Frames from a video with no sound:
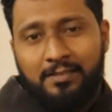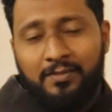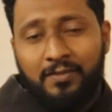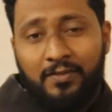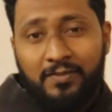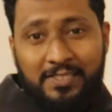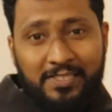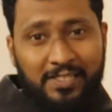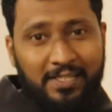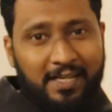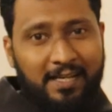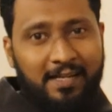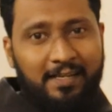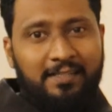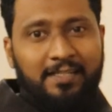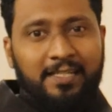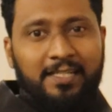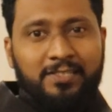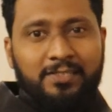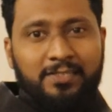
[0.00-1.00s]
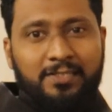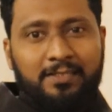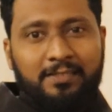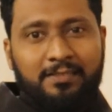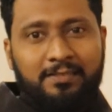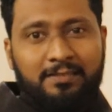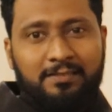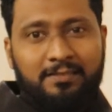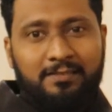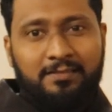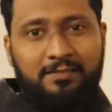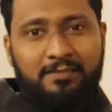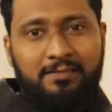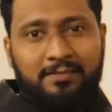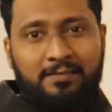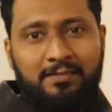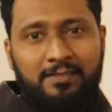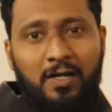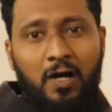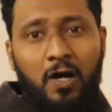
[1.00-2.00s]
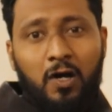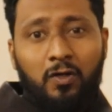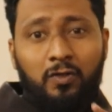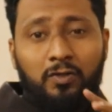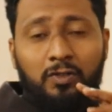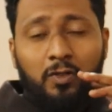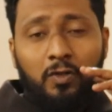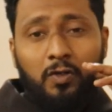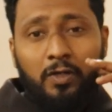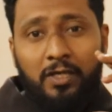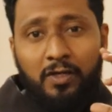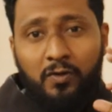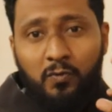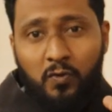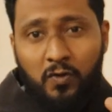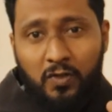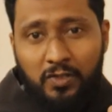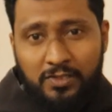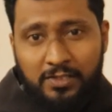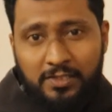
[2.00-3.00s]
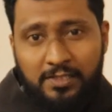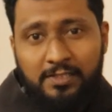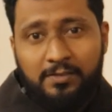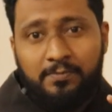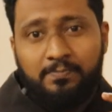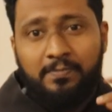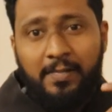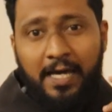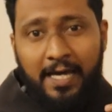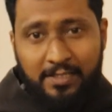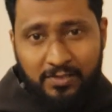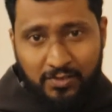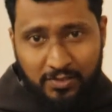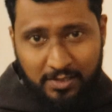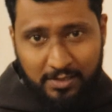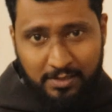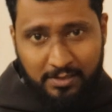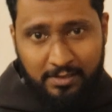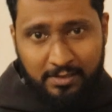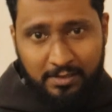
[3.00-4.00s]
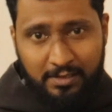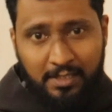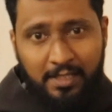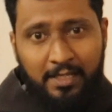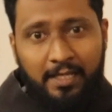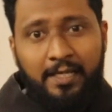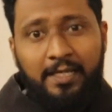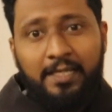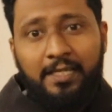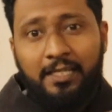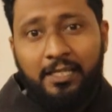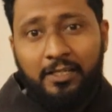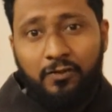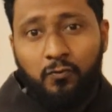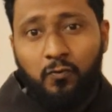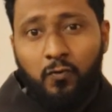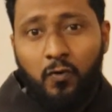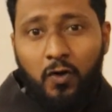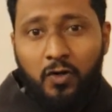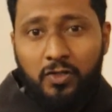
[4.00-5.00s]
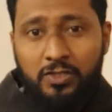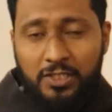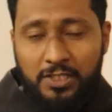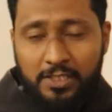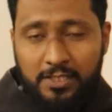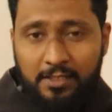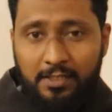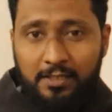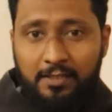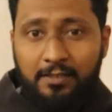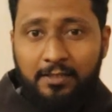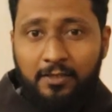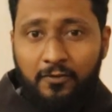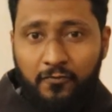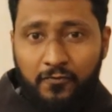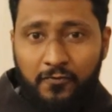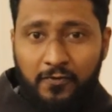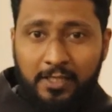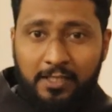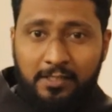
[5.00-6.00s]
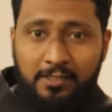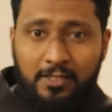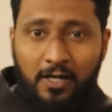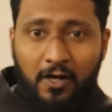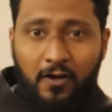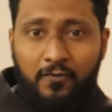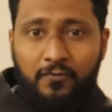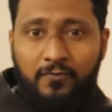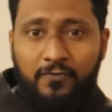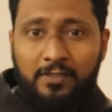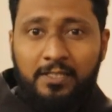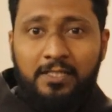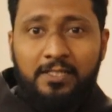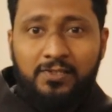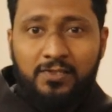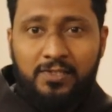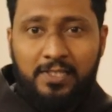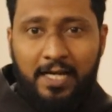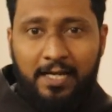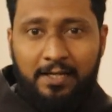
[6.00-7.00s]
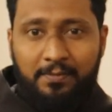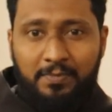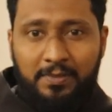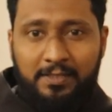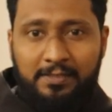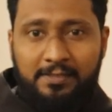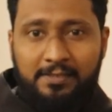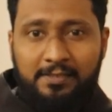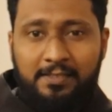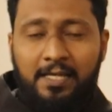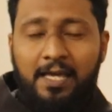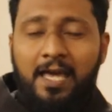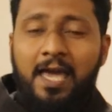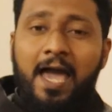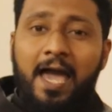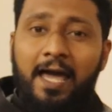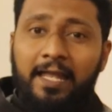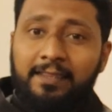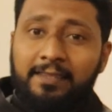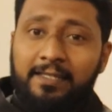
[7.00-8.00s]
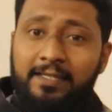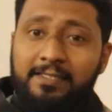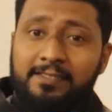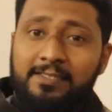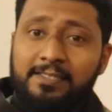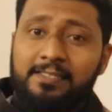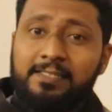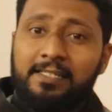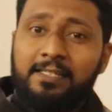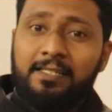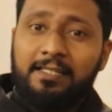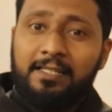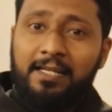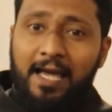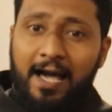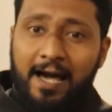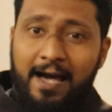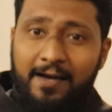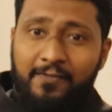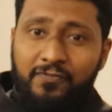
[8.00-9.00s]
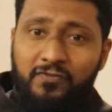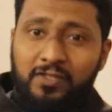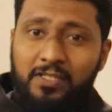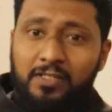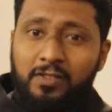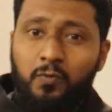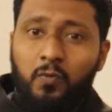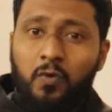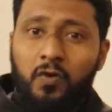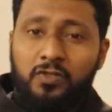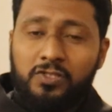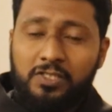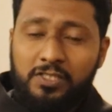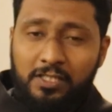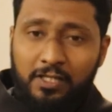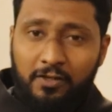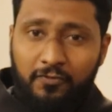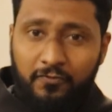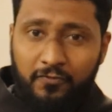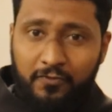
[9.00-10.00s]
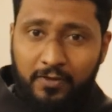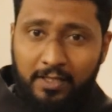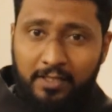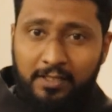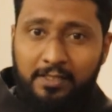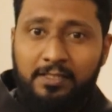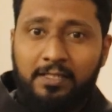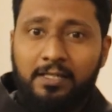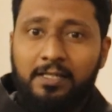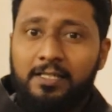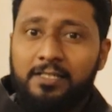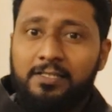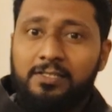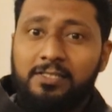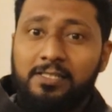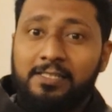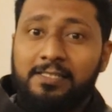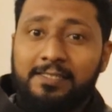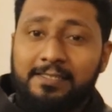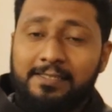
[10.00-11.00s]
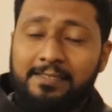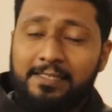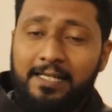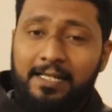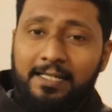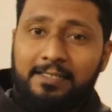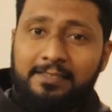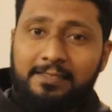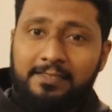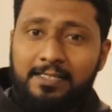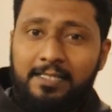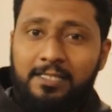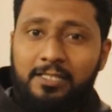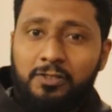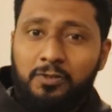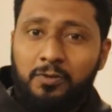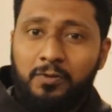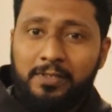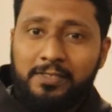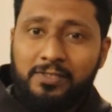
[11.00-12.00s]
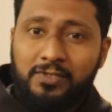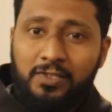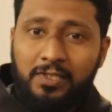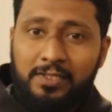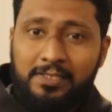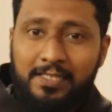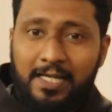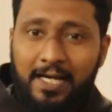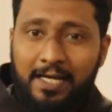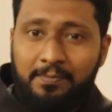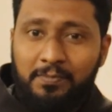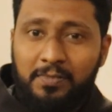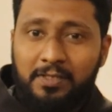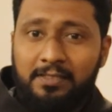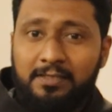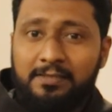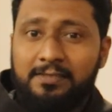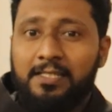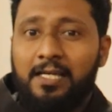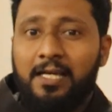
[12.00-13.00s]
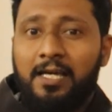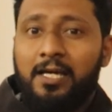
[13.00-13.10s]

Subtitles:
there is a connection. Although he was the master, he washed the feet of the disciples. And then still after the washing of feet, Jesus tells to his disciples,